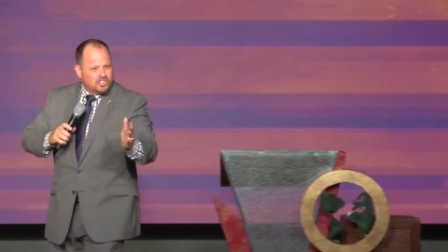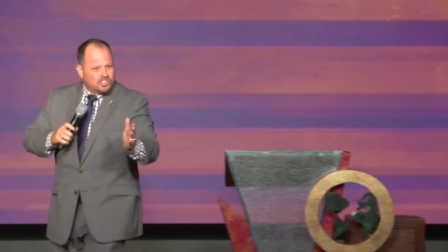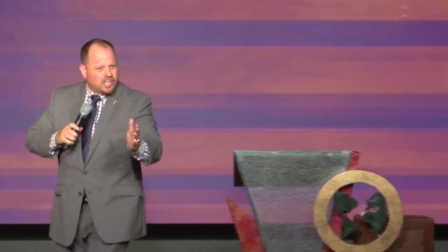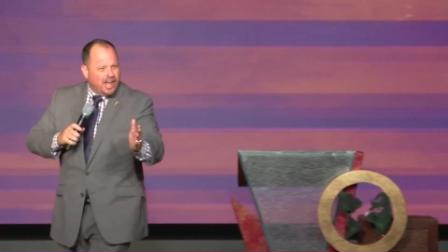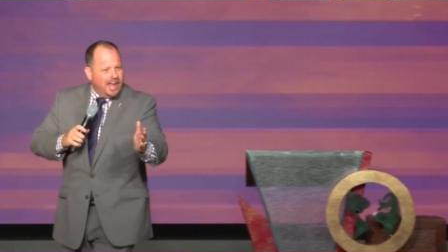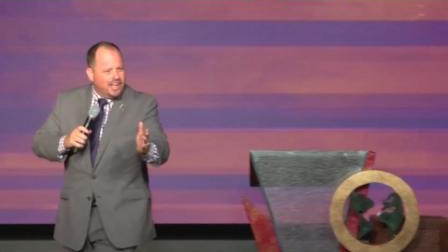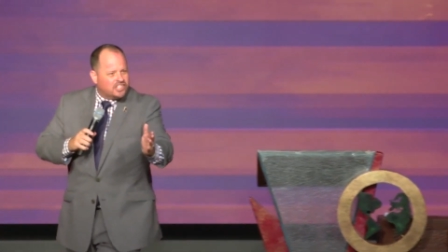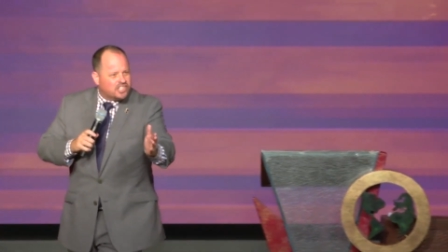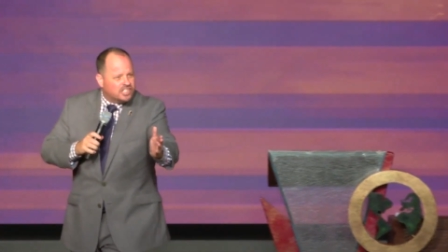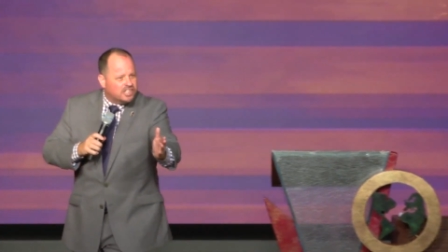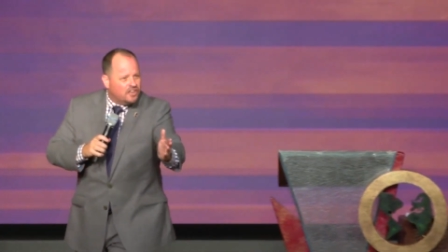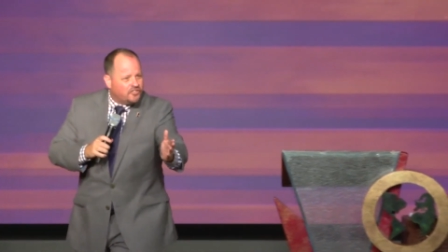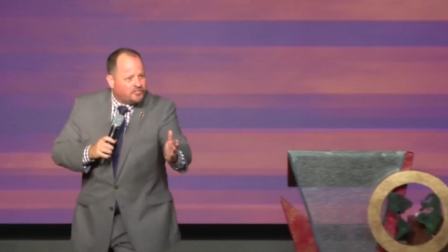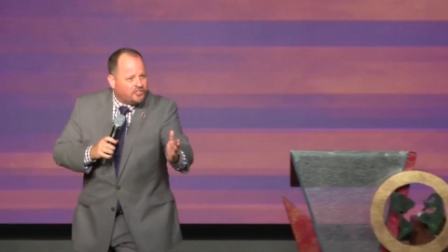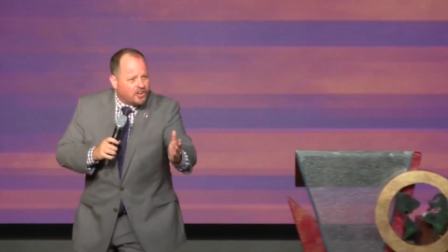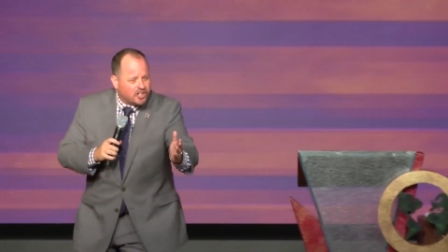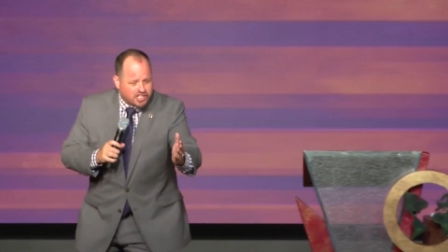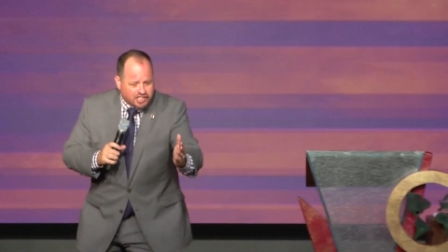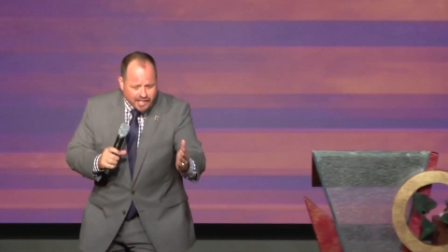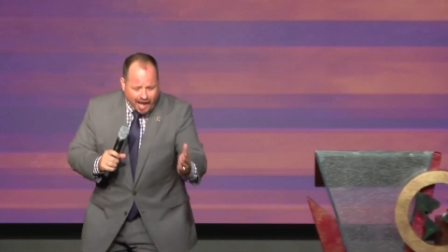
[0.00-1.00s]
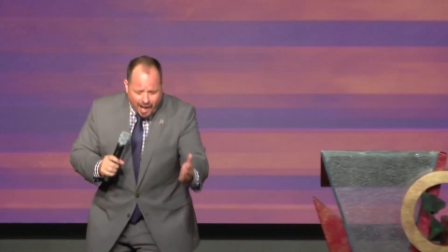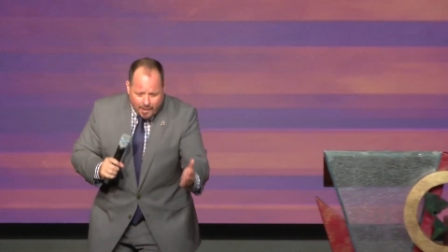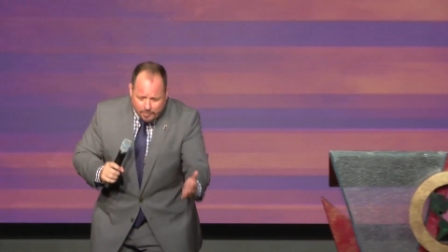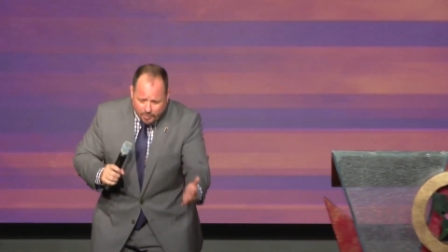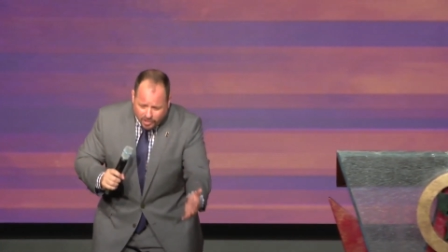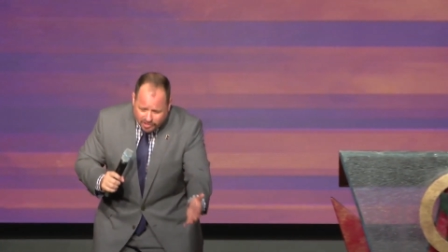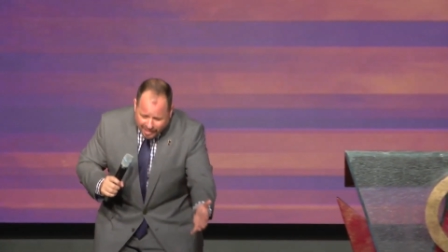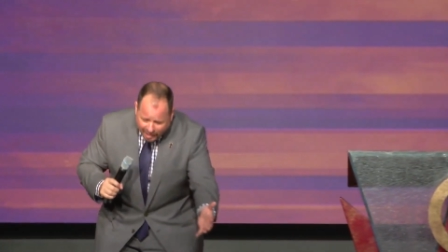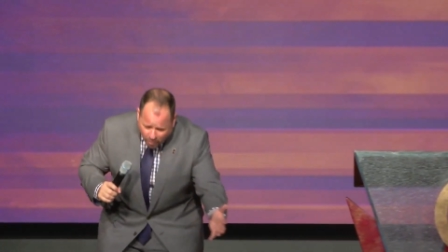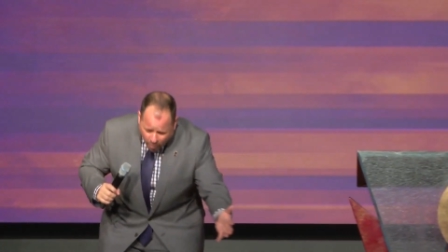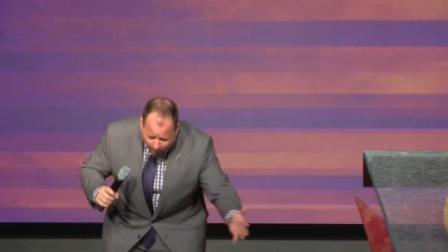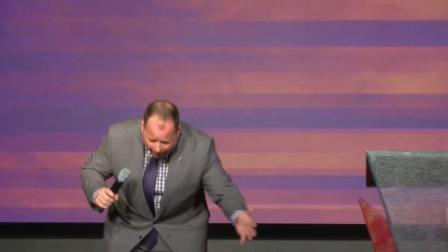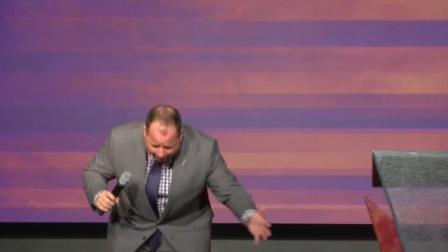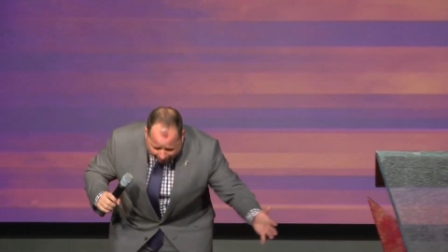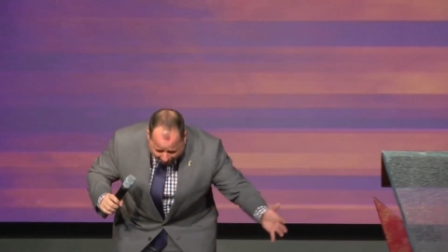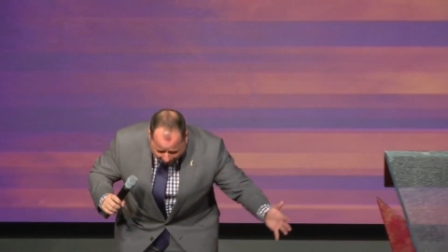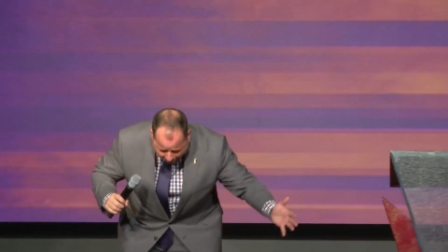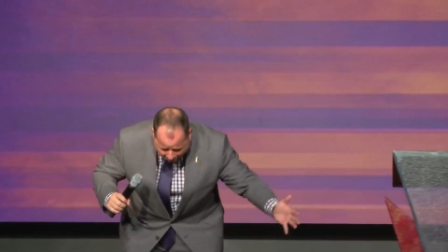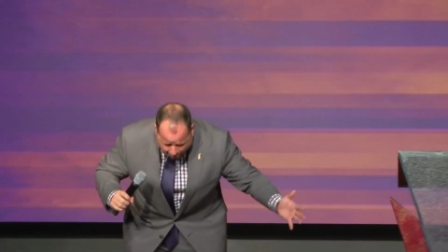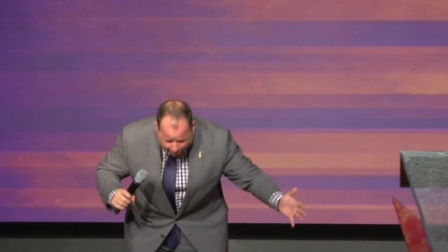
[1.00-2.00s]
Changing the first diaper is like,
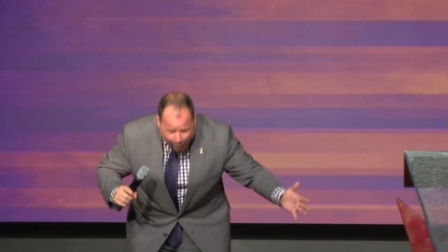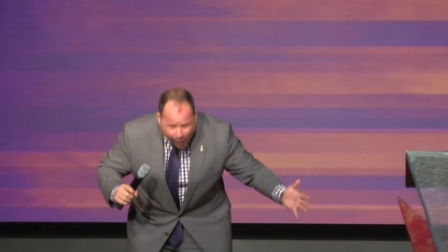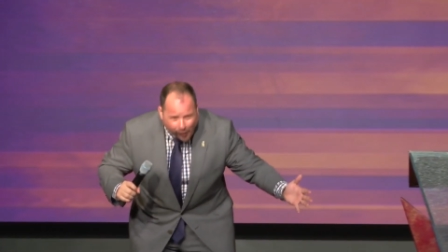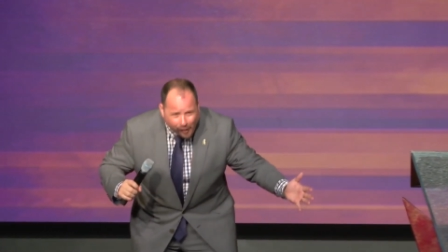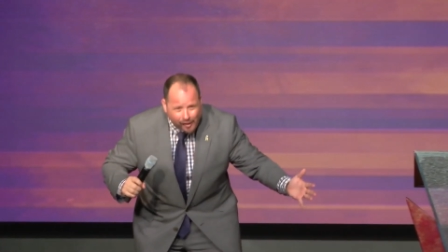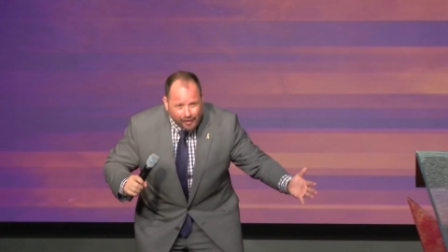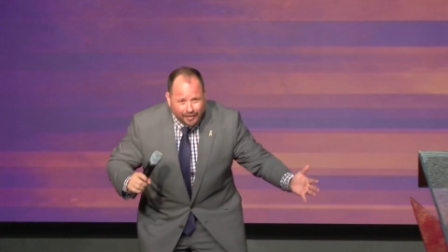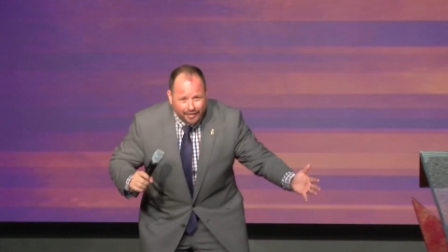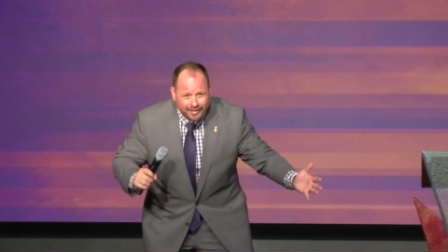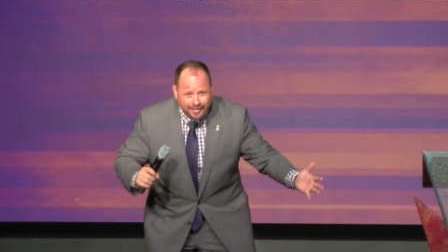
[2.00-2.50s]
wow,